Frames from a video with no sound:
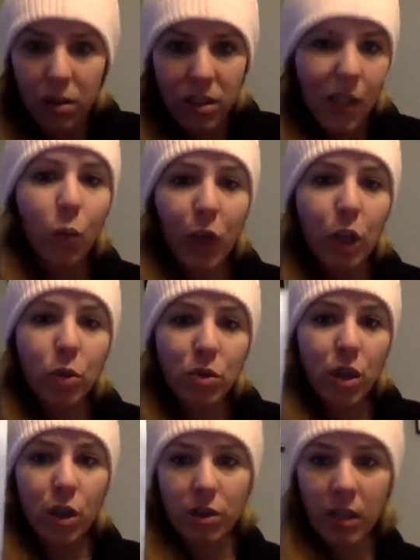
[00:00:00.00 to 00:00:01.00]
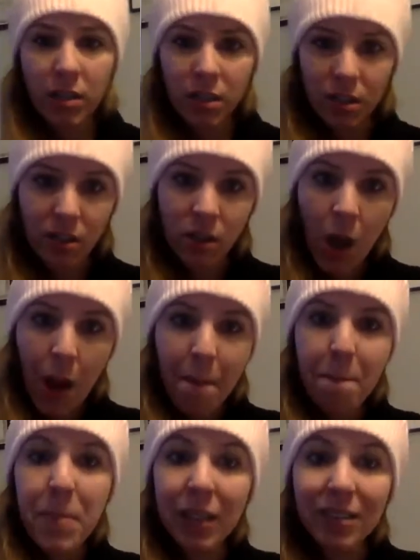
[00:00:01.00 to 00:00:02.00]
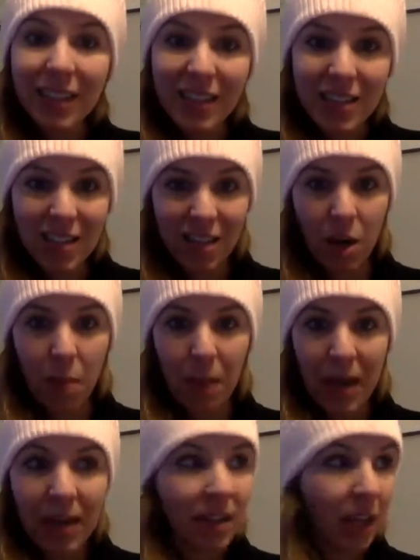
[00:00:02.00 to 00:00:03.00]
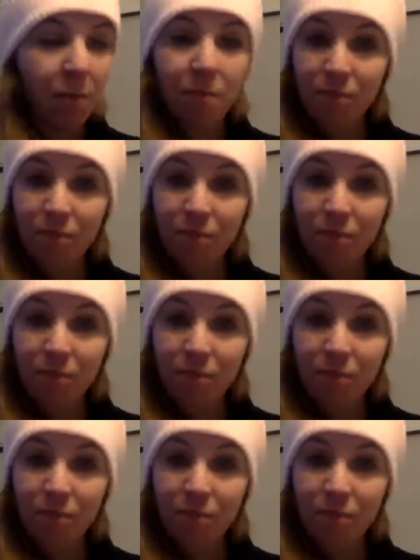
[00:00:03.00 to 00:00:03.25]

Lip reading: that we use in our sentences built into their manding.